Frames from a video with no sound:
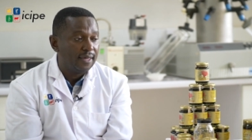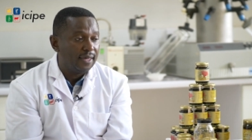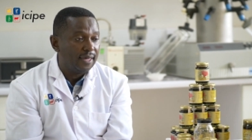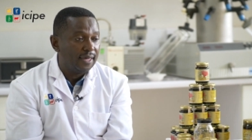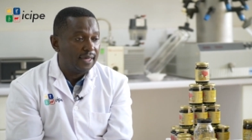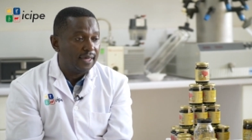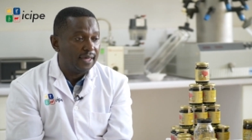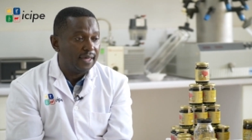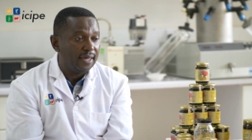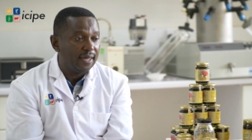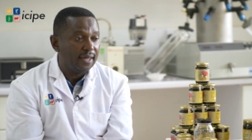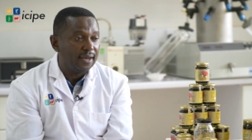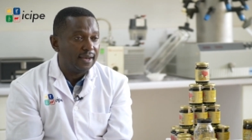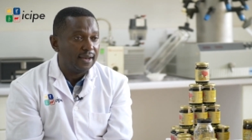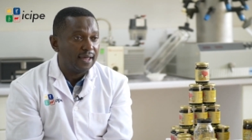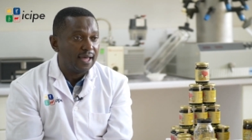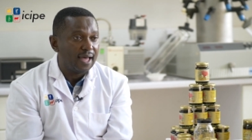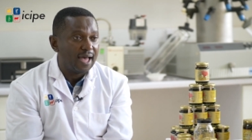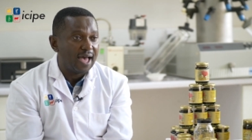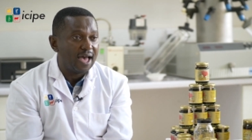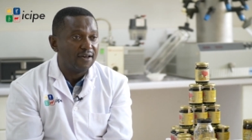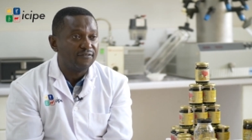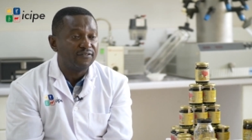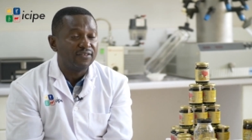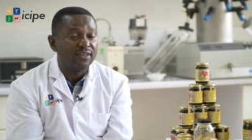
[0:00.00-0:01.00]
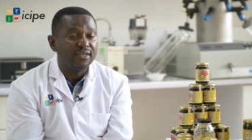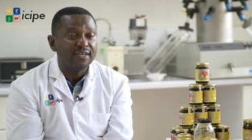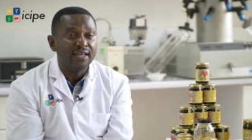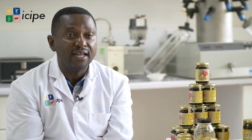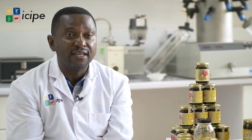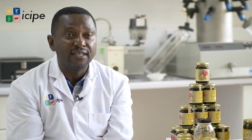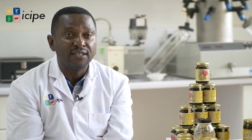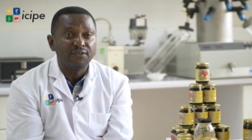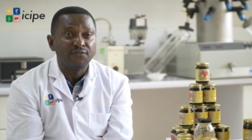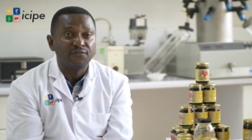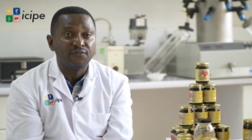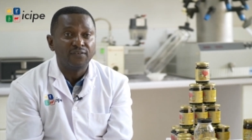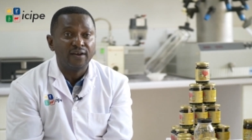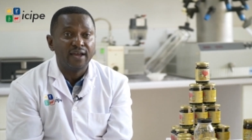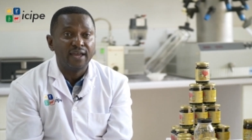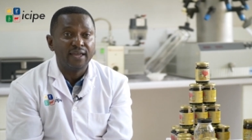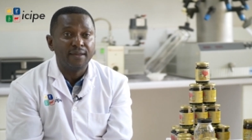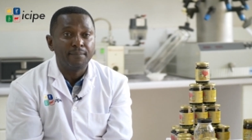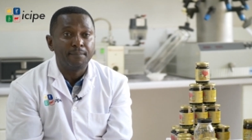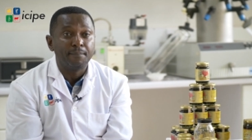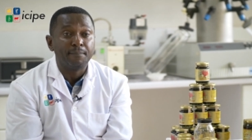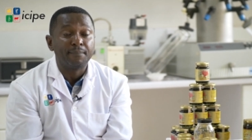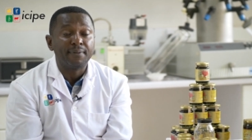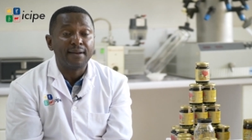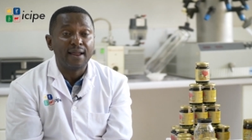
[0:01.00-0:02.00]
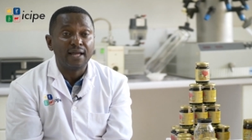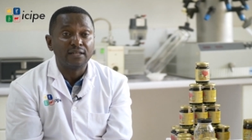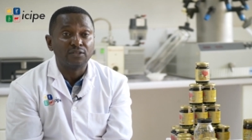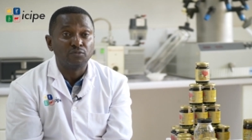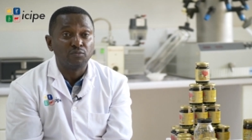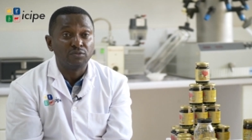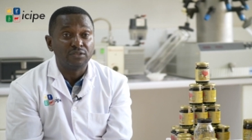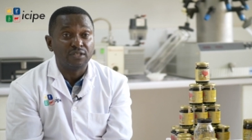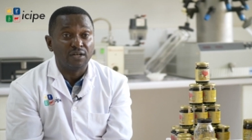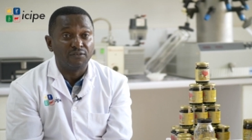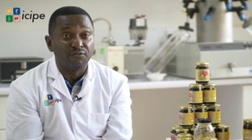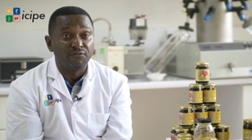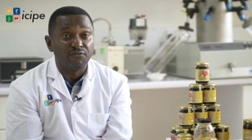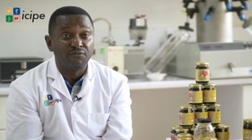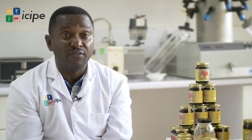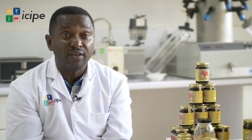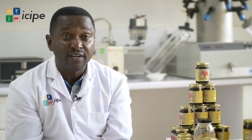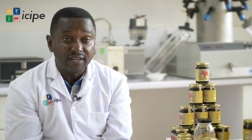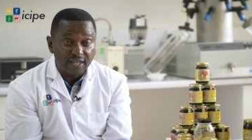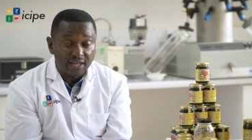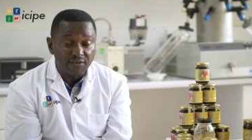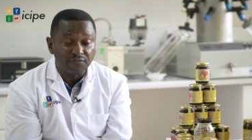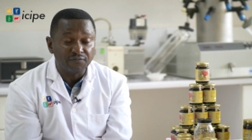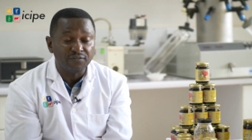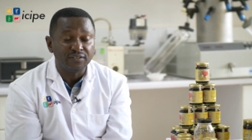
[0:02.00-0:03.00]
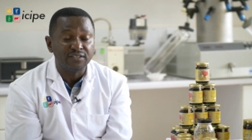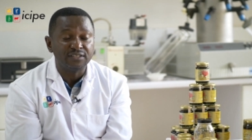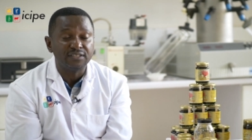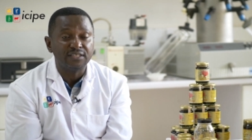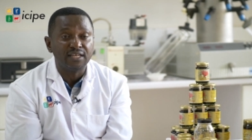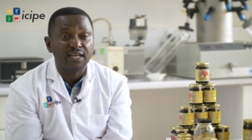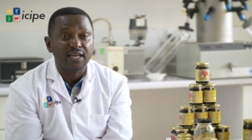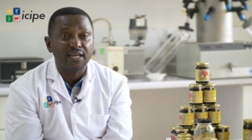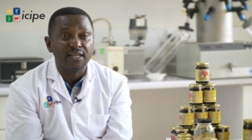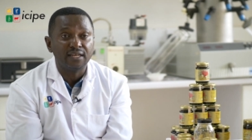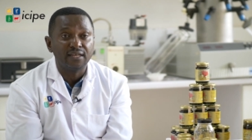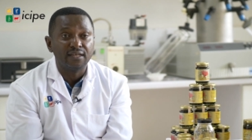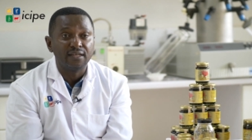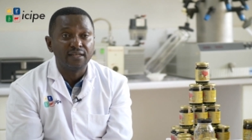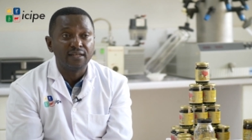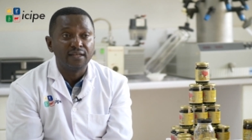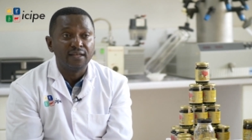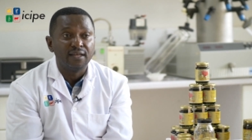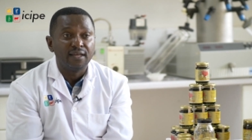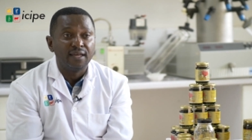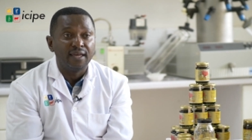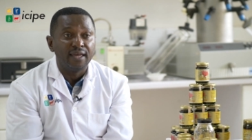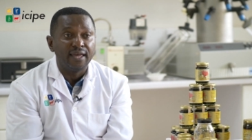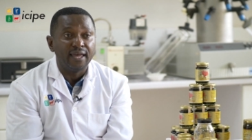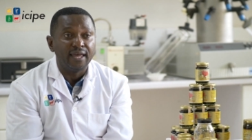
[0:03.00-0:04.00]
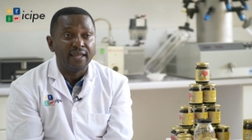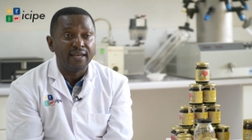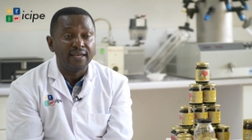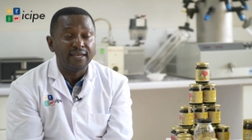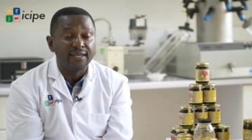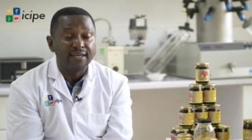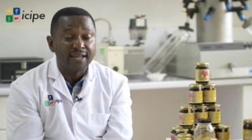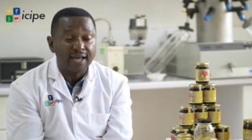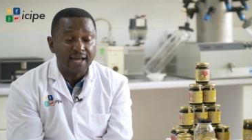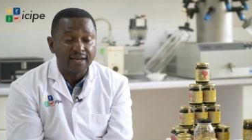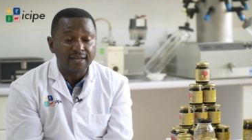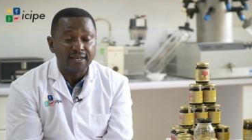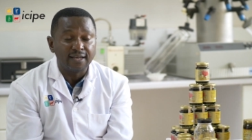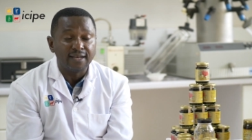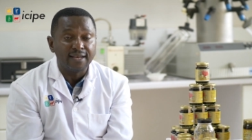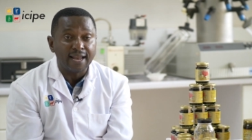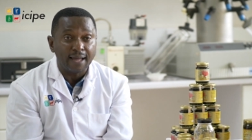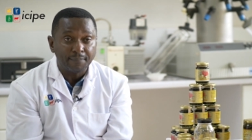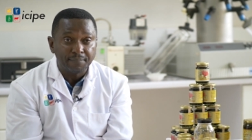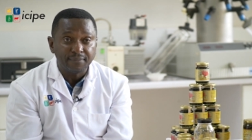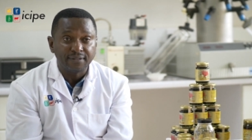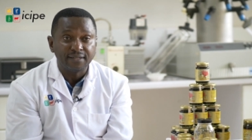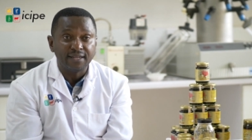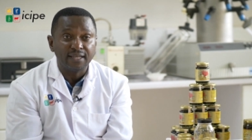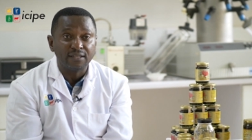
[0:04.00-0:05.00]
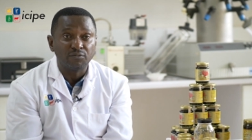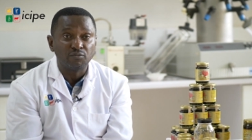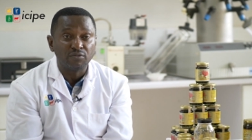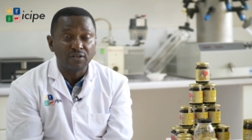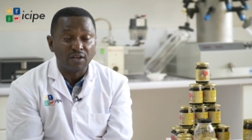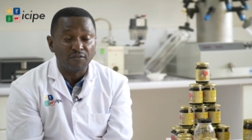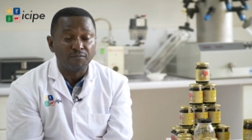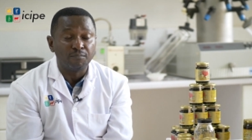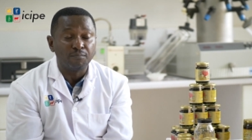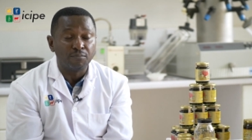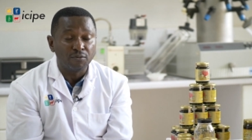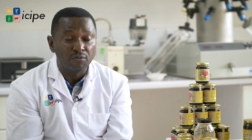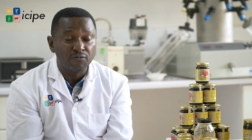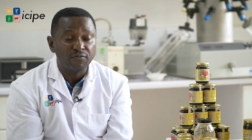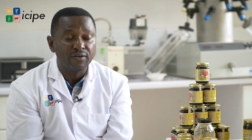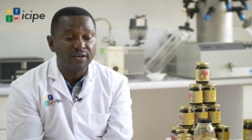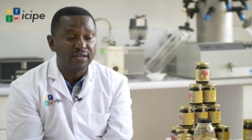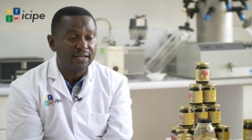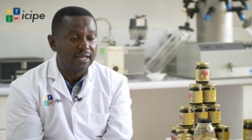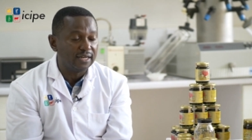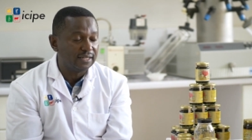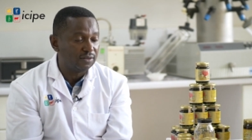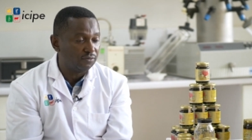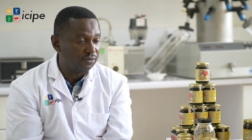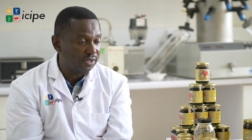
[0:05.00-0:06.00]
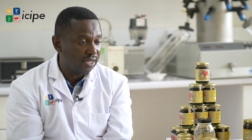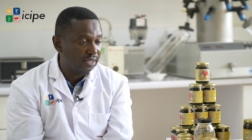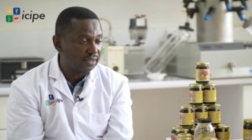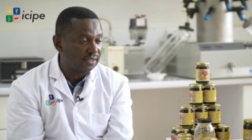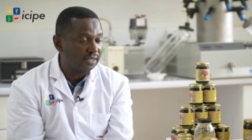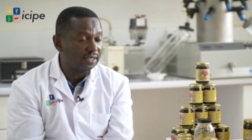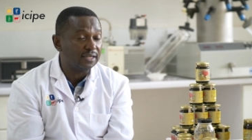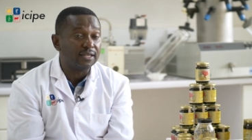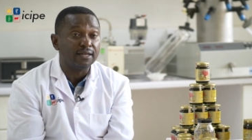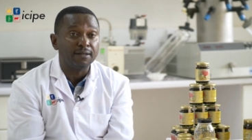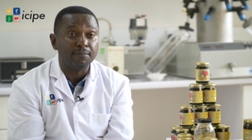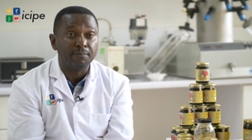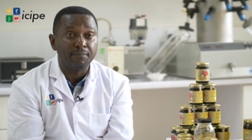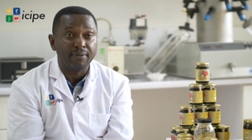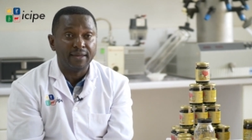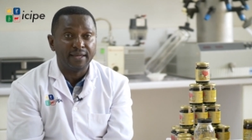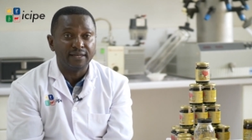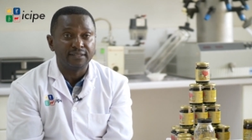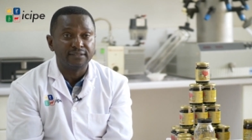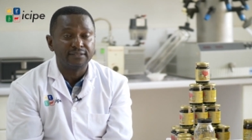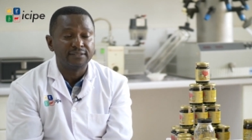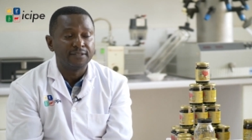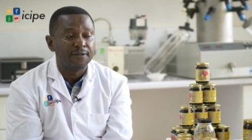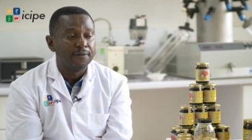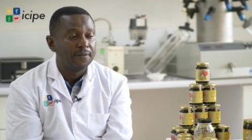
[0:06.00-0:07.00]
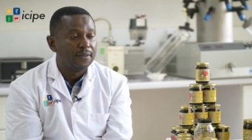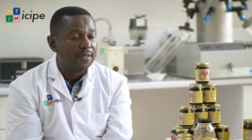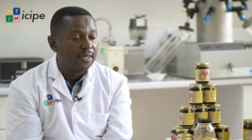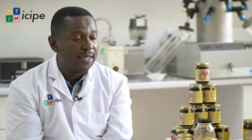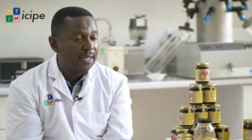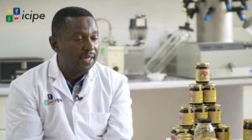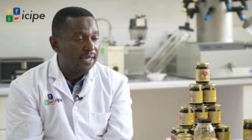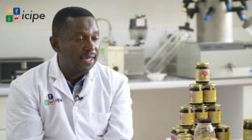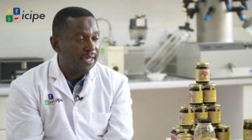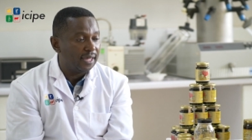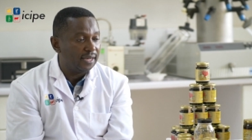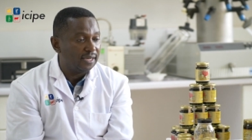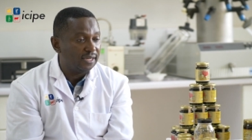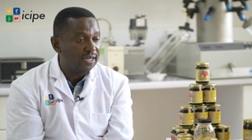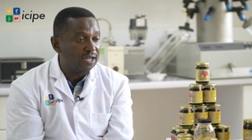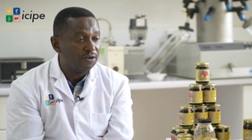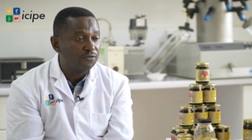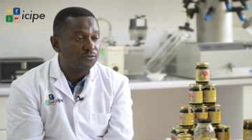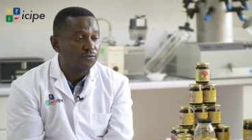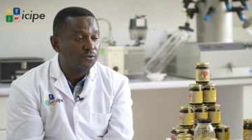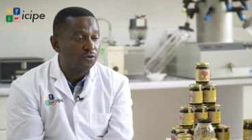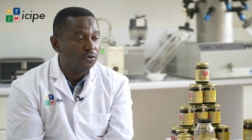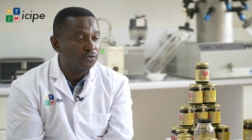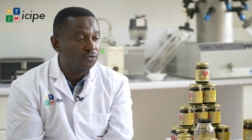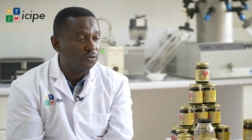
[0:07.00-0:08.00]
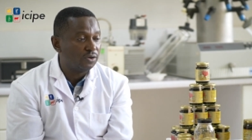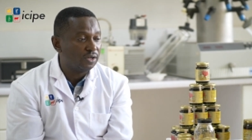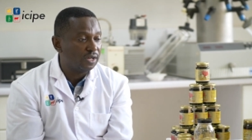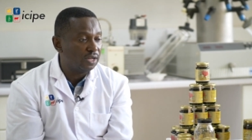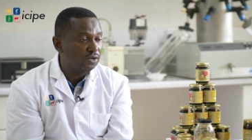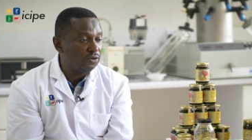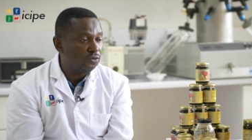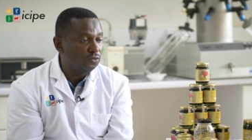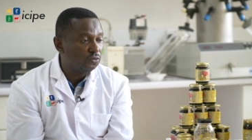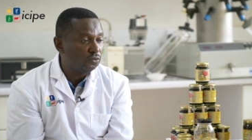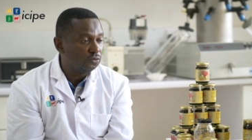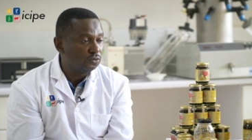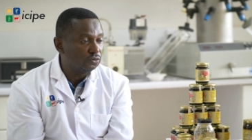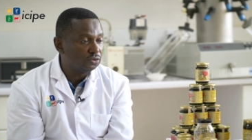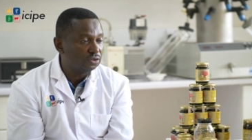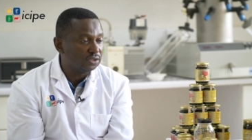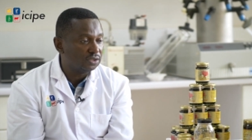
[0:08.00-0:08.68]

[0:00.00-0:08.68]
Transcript: and have identified plants which are very efficient and done lab tests which have proven that yes, it repels. And therefore, you can use